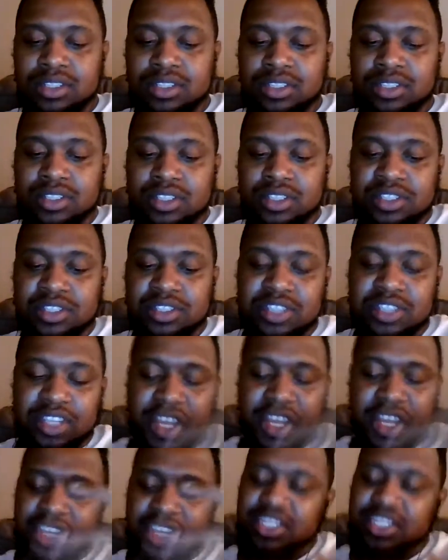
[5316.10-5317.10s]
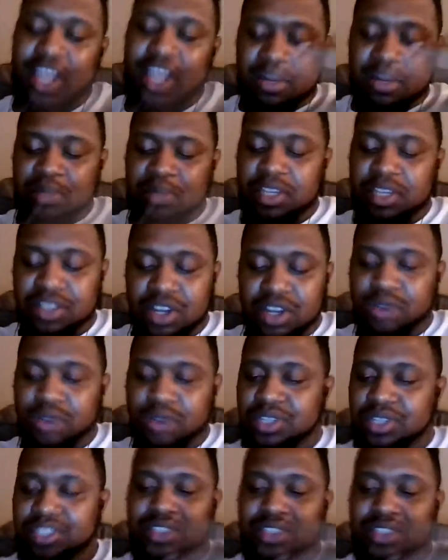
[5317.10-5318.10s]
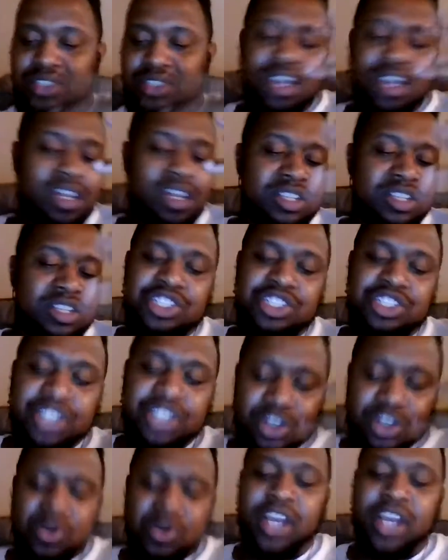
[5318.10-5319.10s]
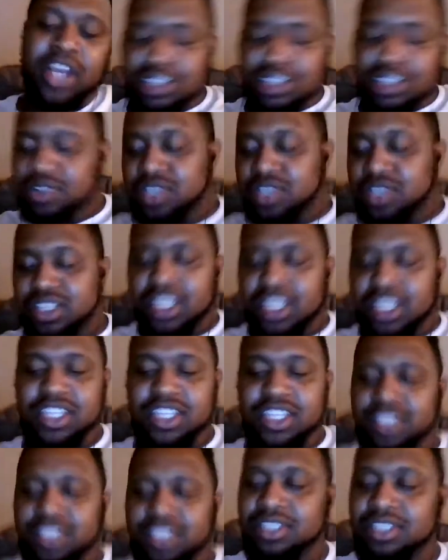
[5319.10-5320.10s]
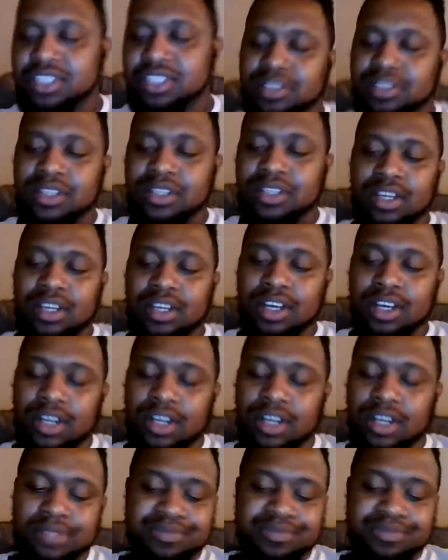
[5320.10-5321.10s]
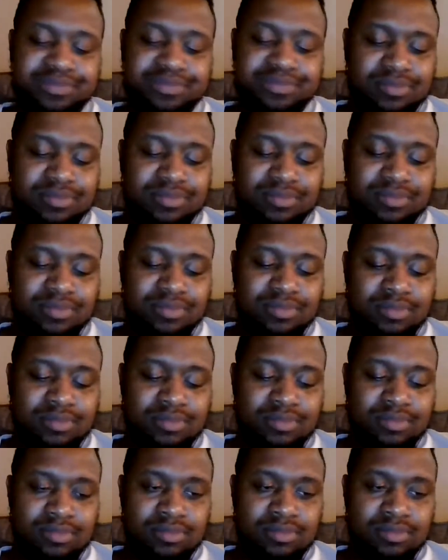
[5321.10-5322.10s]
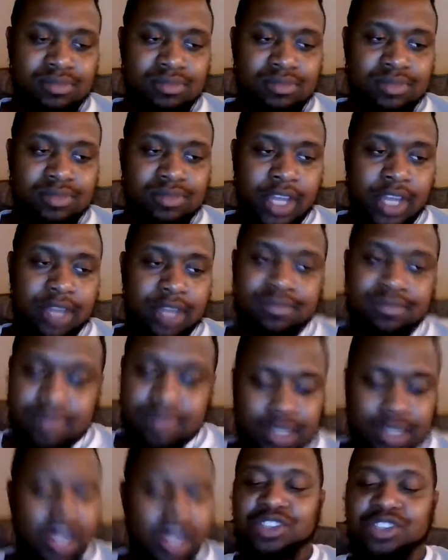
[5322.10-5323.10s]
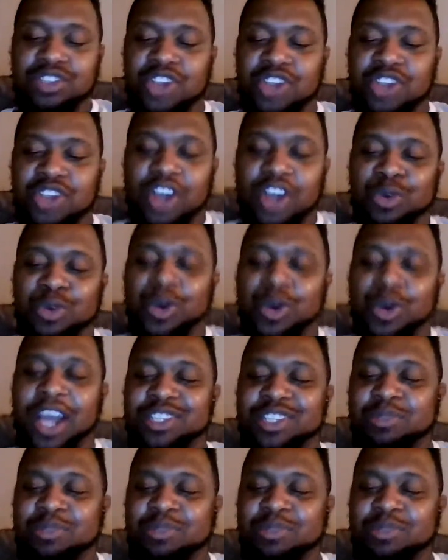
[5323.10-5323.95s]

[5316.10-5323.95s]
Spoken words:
just the things that have been, just the generational conditioning. And it all starts with white